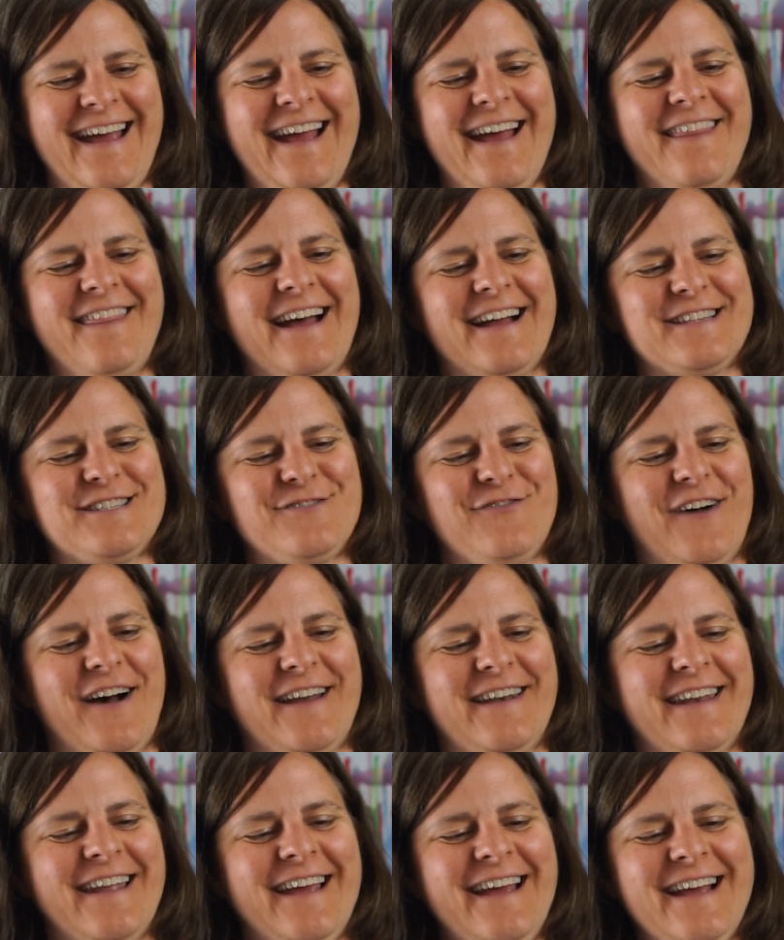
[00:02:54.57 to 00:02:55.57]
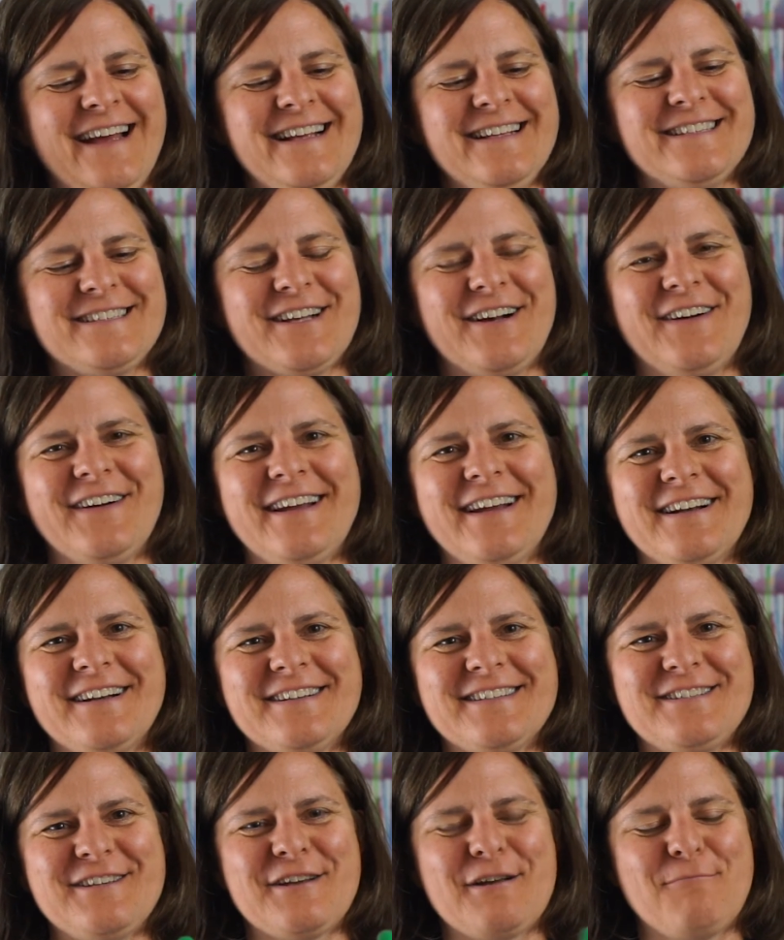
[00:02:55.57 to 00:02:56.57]
That's fun. So
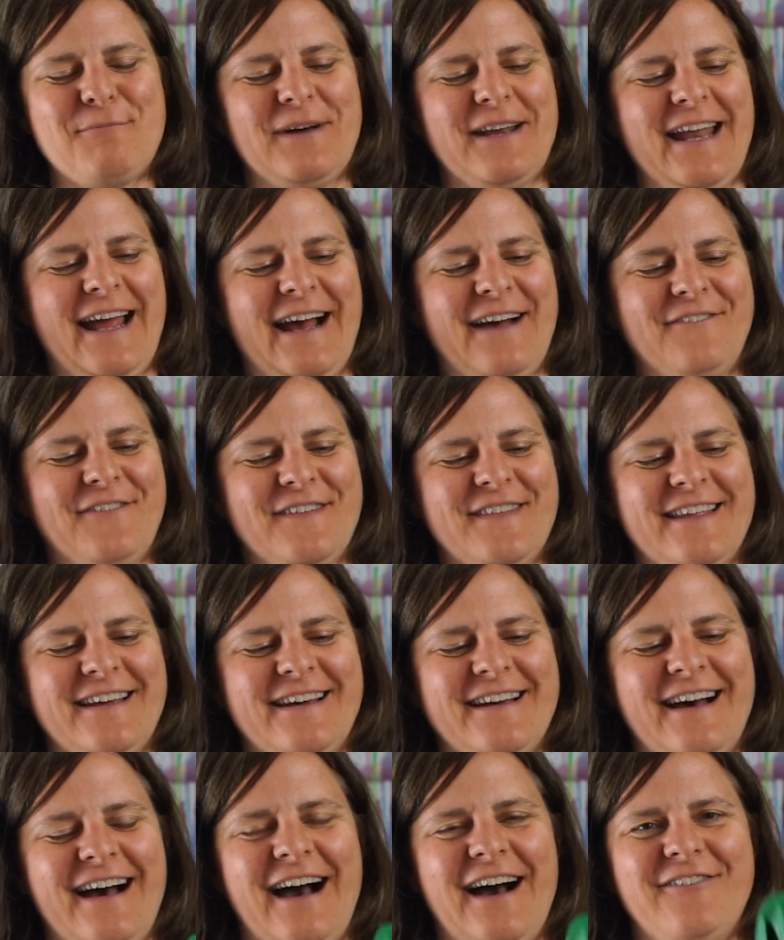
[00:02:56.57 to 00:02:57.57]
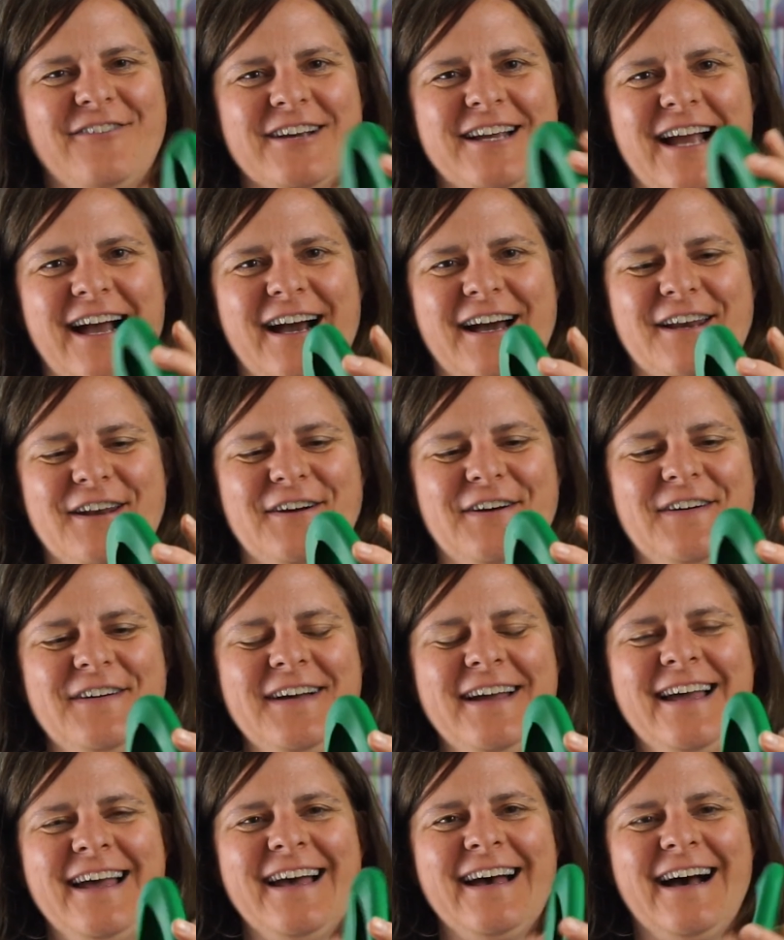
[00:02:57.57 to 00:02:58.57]
you can put half of the avocado
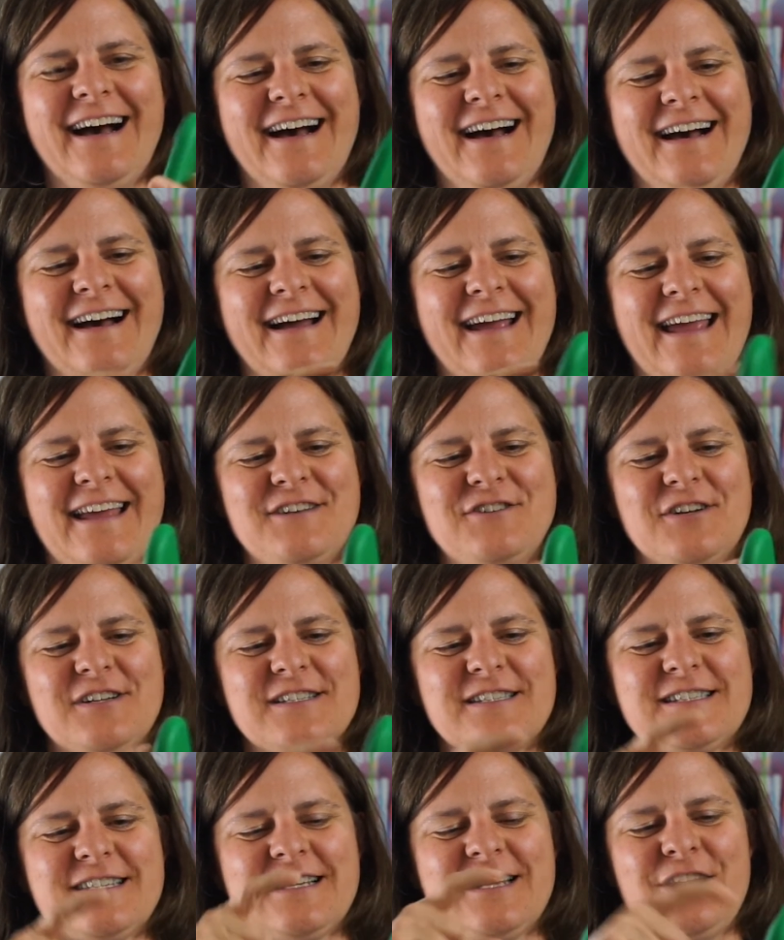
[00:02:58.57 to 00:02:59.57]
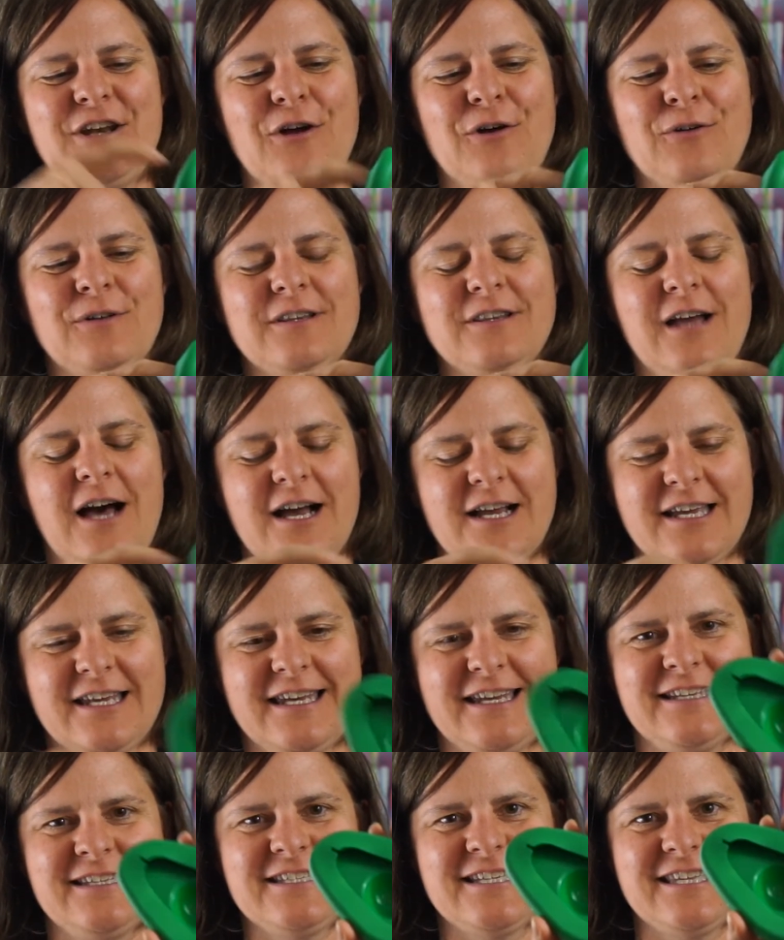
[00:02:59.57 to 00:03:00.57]
and just, lock it
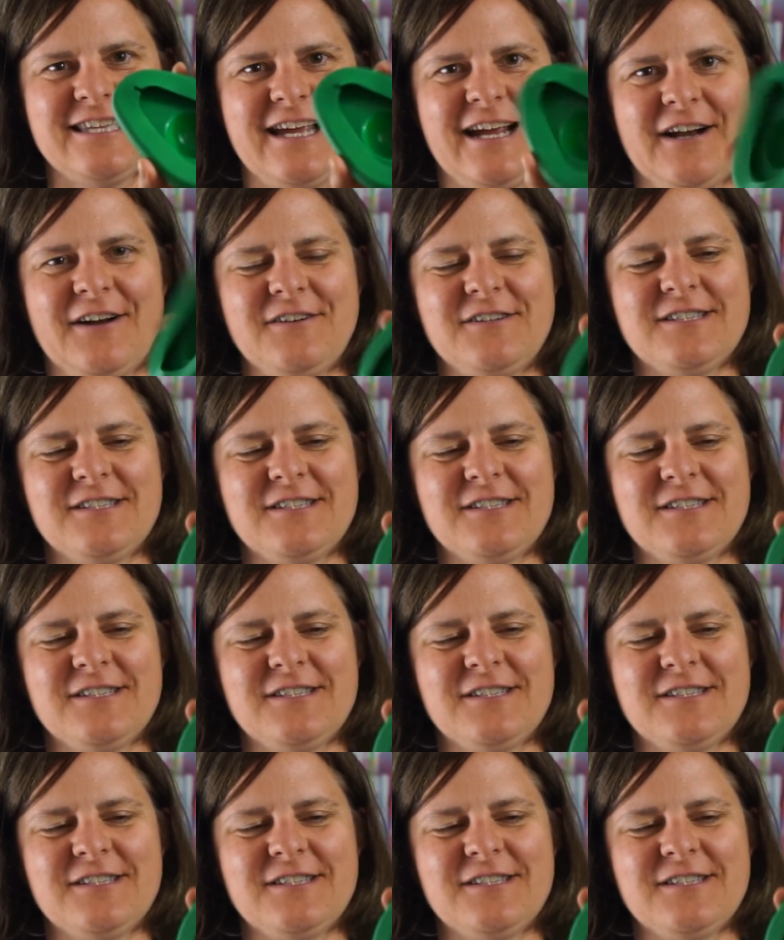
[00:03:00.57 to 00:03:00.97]
into there.